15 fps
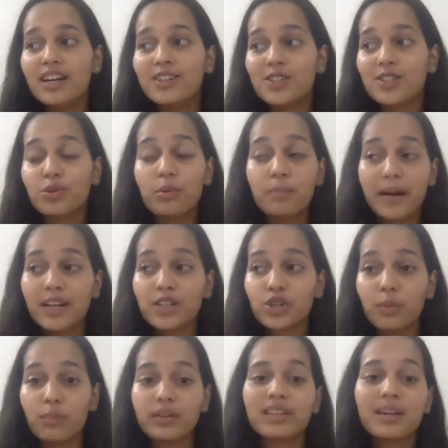to do a better
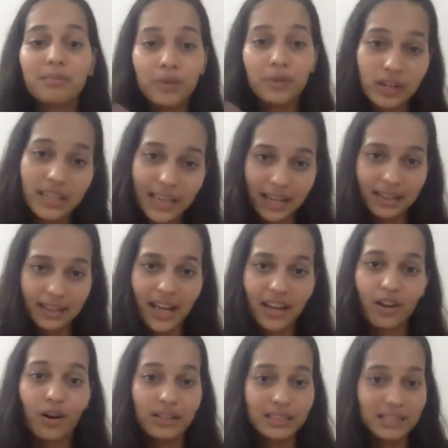job with communicating that
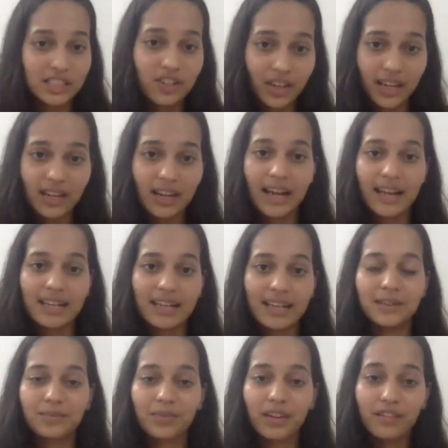on screen as a,